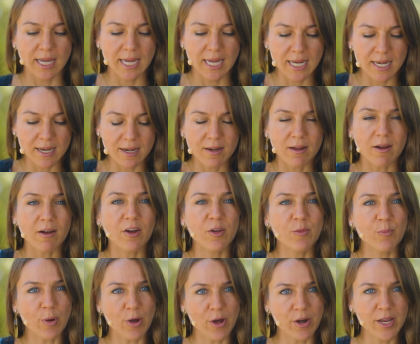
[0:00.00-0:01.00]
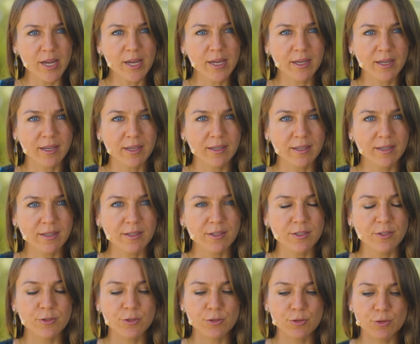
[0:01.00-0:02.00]
in our body
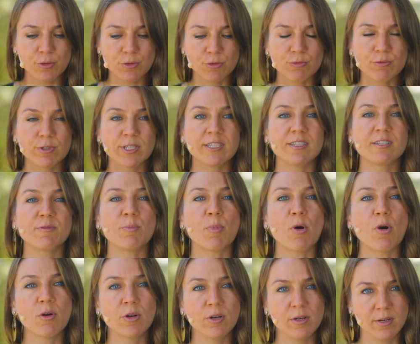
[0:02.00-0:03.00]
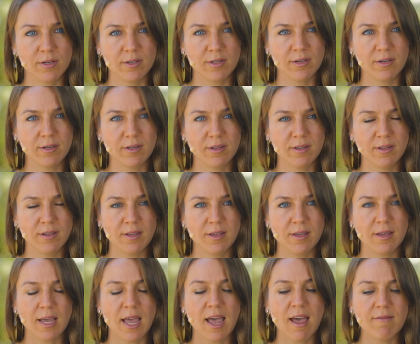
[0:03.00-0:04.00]
to respond,
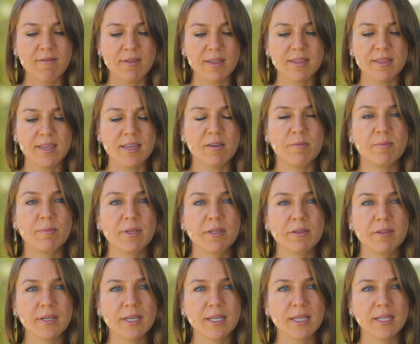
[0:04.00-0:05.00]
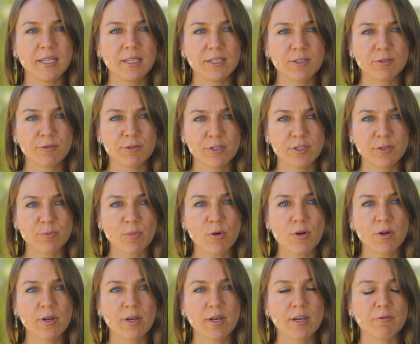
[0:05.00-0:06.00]
have the ability to
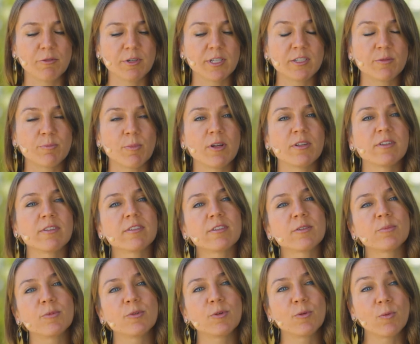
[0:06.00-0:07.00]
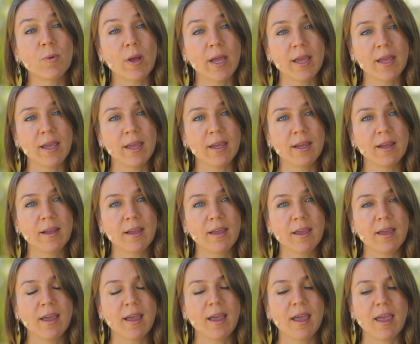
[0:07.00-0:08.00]
respond in a responsible way
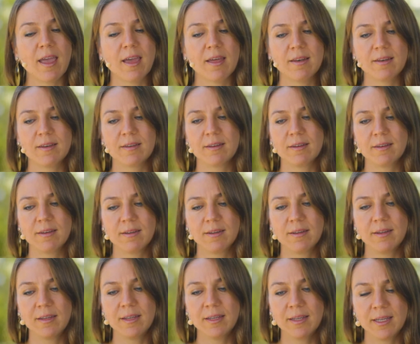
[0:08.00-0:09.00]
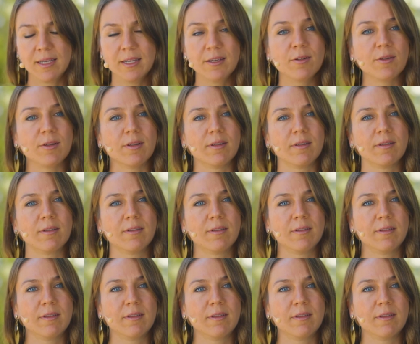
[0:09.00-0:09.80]
and heal,